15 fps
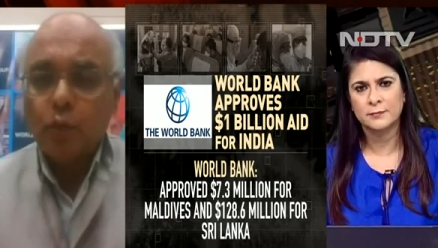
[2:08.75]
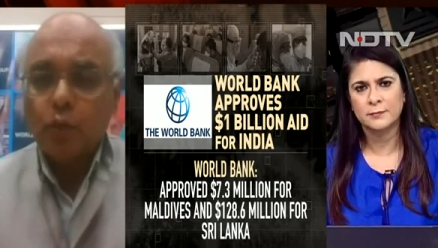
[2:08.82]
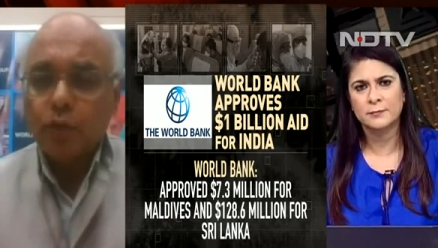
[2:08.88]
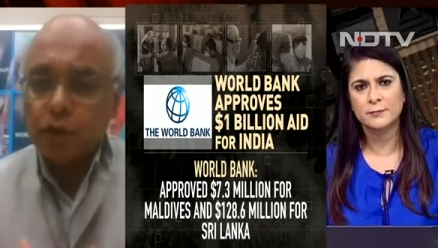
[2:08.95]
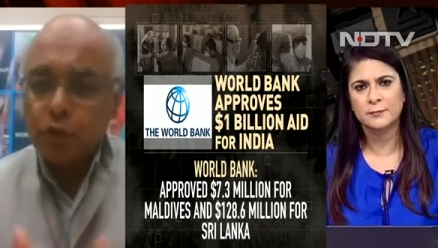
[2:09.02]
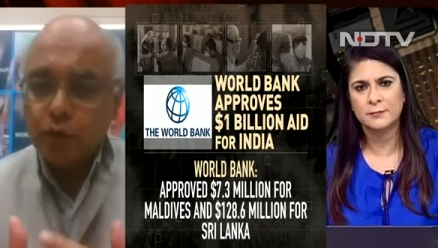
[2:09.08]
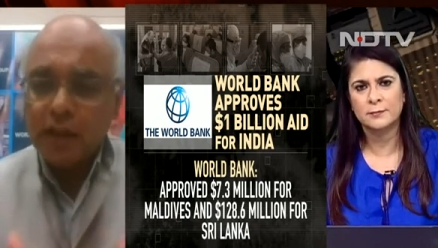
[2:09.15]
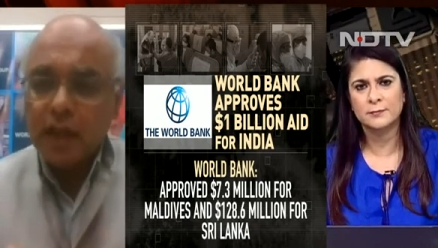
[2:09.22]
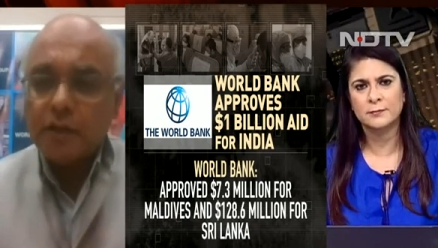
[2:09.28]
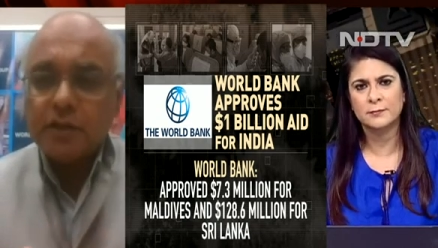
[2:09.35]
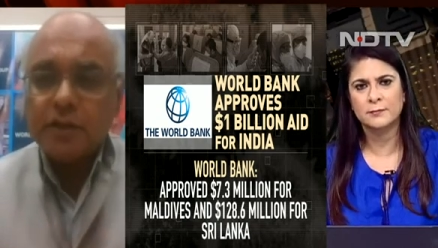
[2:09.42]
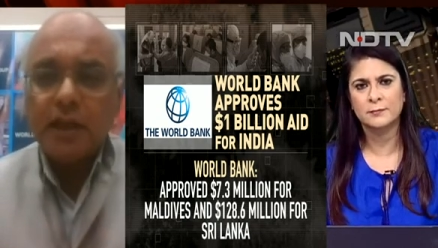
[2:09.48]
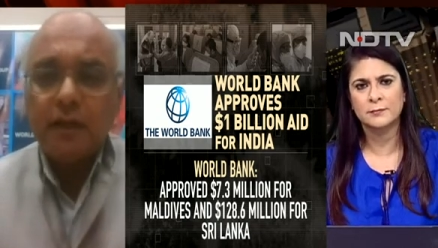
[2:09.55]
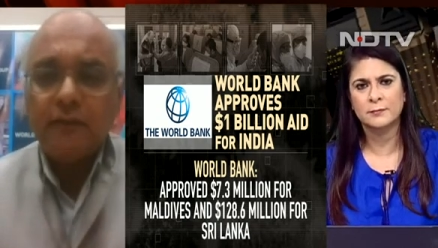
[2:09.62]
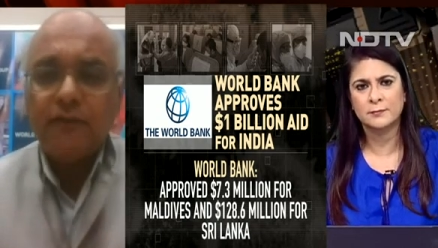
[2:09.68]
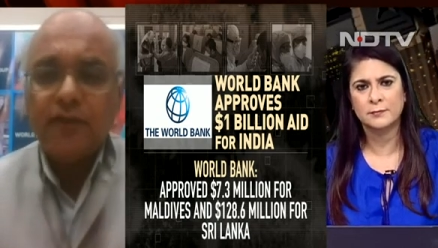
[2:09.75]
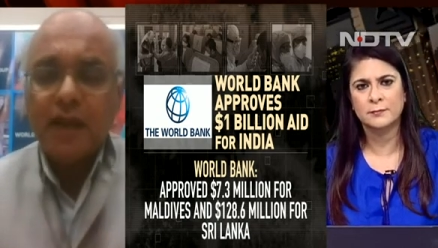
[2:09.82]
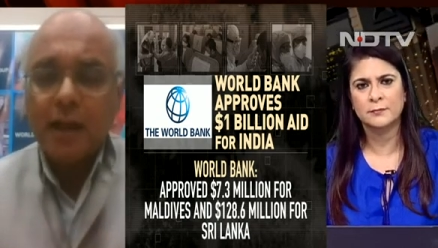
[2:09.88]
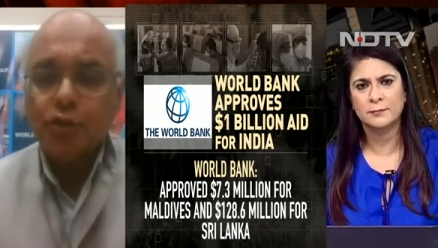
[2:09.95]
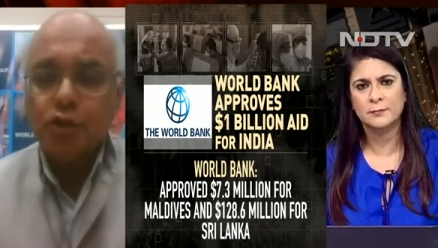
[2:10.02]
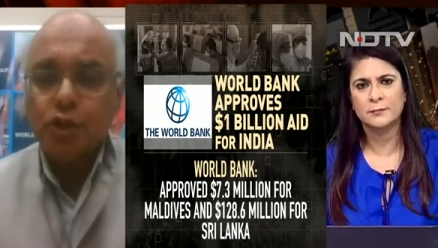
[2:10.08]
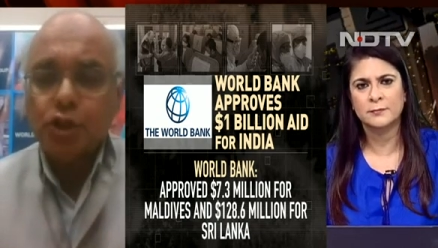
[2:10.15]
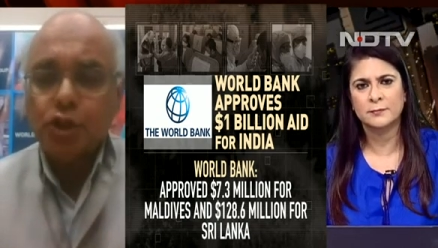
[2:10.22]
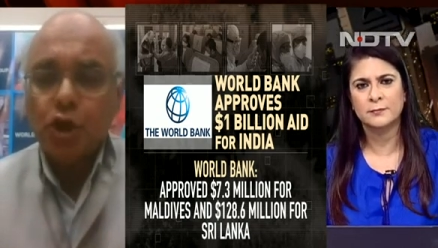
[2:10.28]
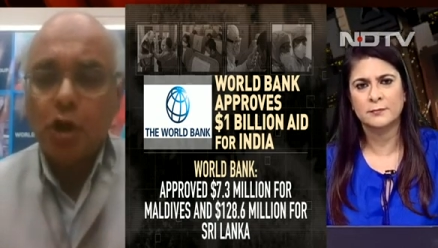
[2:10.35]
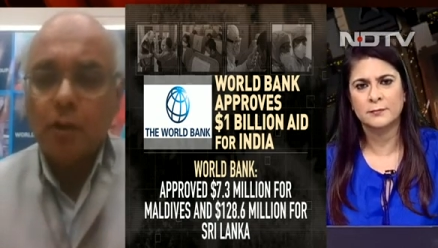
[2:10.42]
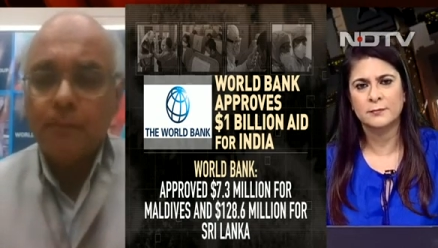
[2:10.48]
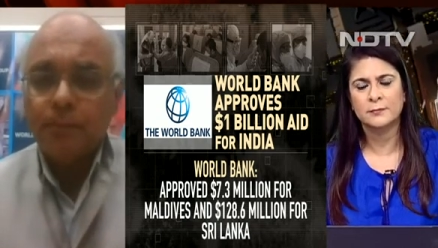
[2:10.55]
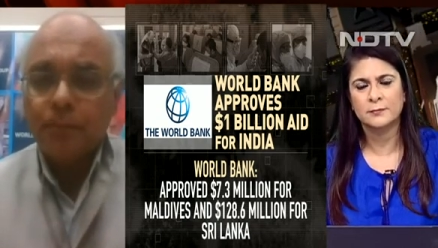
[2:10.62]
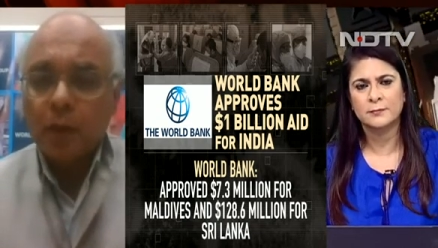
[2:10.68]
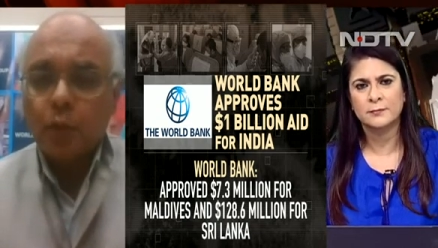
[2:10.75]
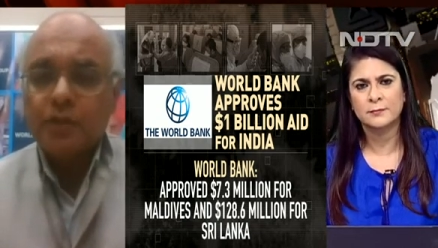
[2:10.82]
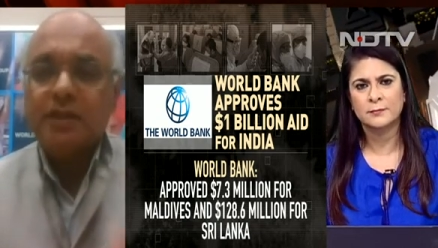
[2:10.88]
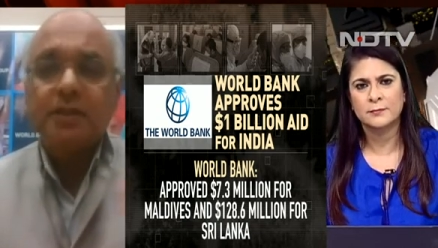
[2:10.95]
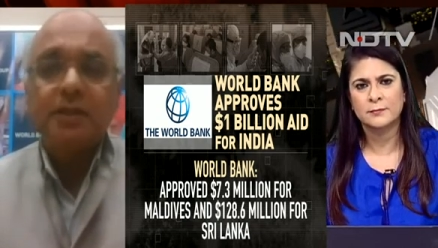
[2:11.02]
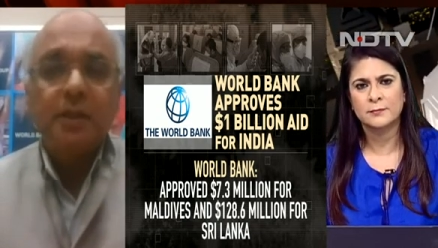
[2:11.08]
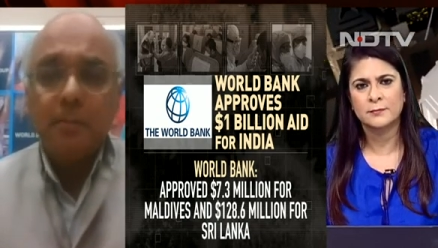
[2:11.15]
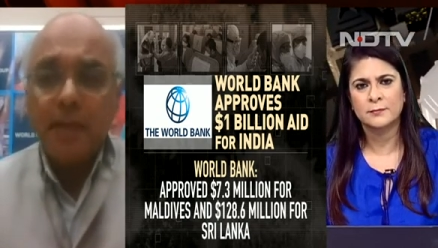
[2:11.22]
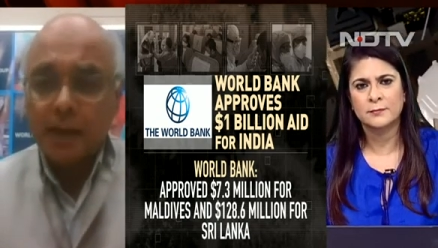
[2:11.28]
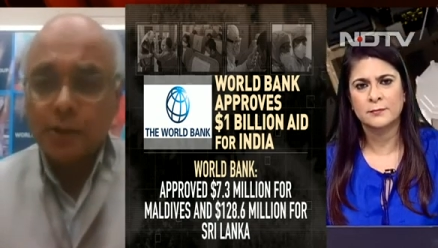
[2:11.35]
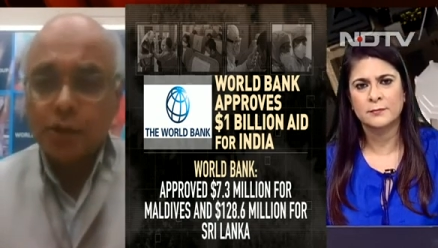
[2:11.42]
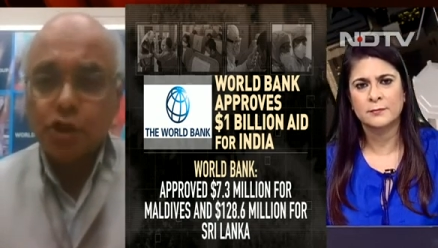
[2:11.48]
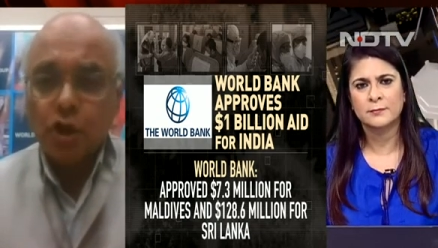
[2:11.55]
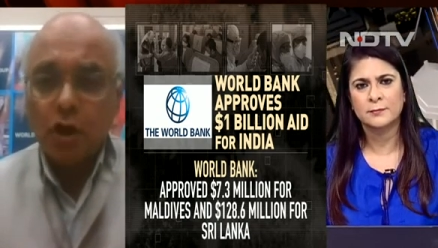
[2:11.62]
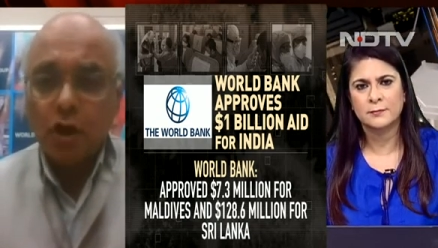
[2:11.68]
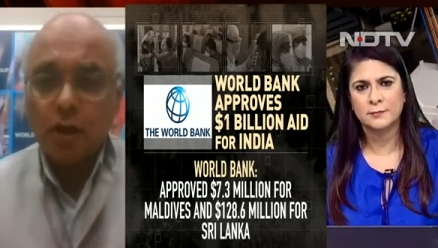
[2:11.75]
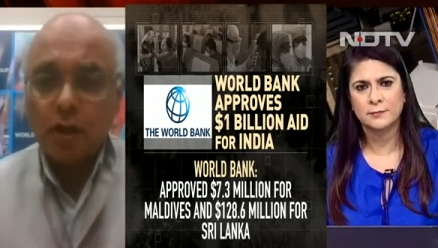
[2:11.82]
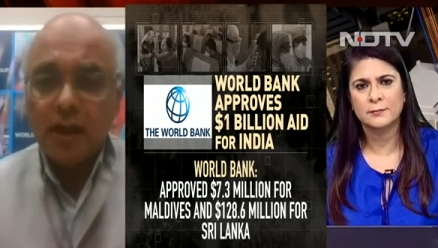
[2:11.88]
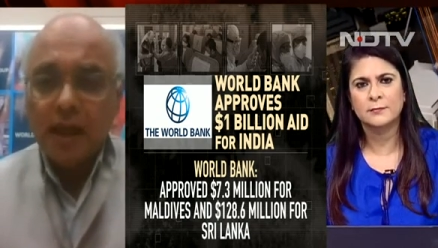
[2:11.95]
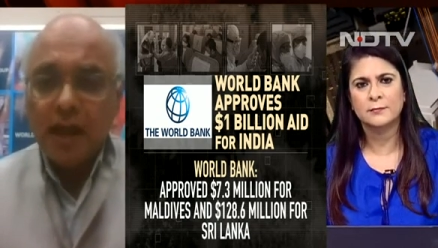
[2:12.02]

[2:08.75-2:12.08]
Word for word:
Speaker 1: Mm-hmm. The 2008 financial shock was a demand shock.